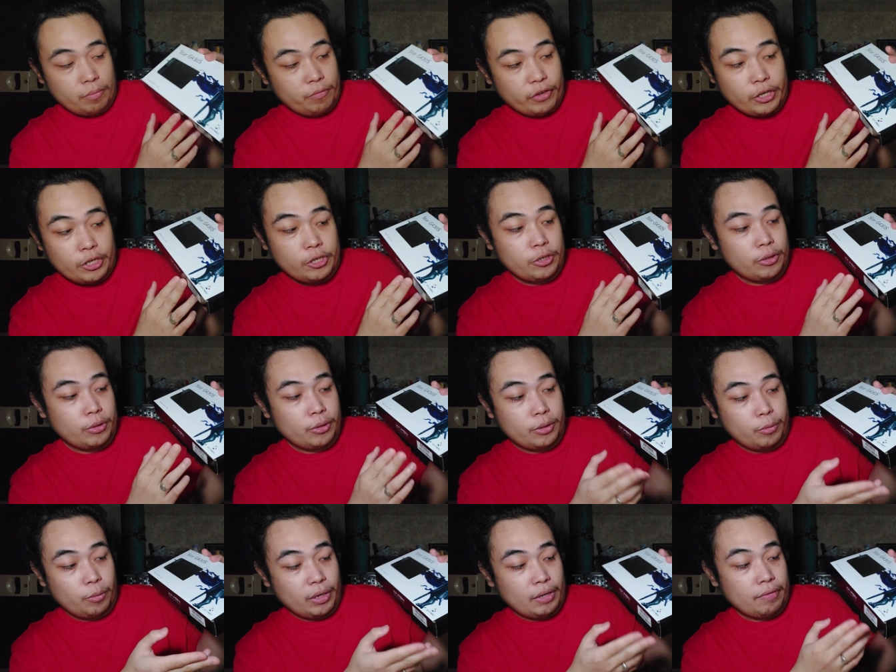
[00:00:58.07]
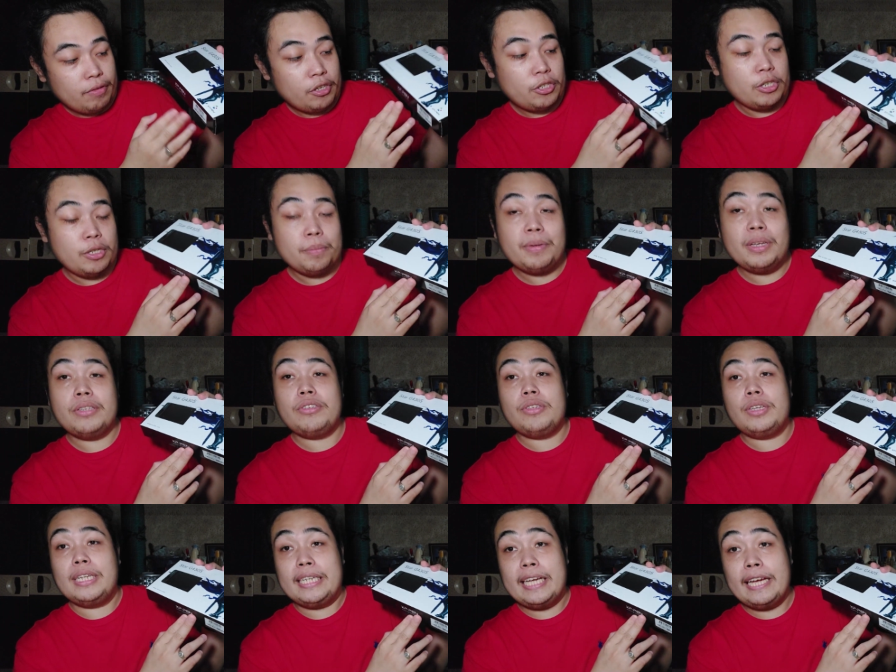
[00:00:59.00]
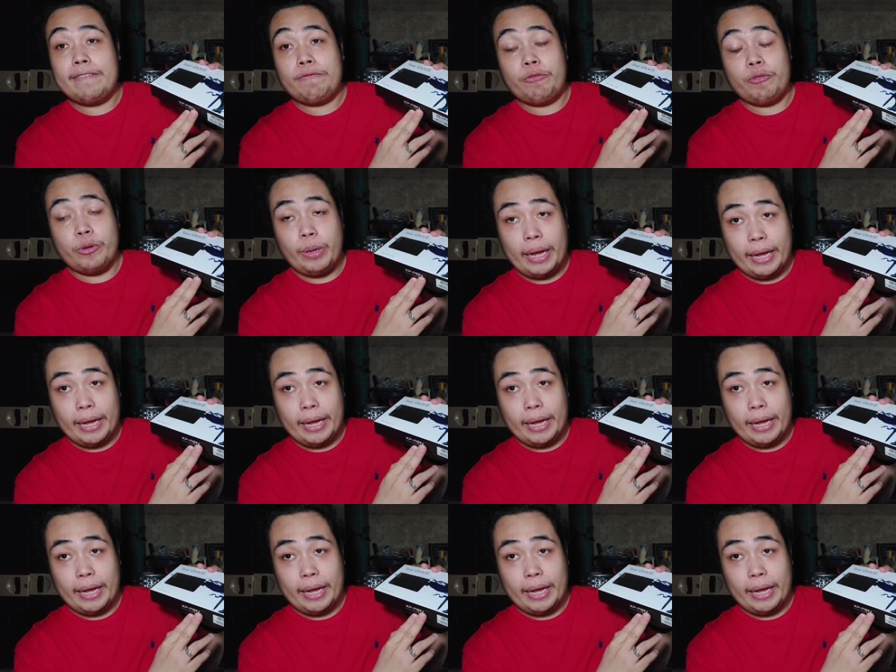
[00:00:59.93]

version or one of the cheapest you can get for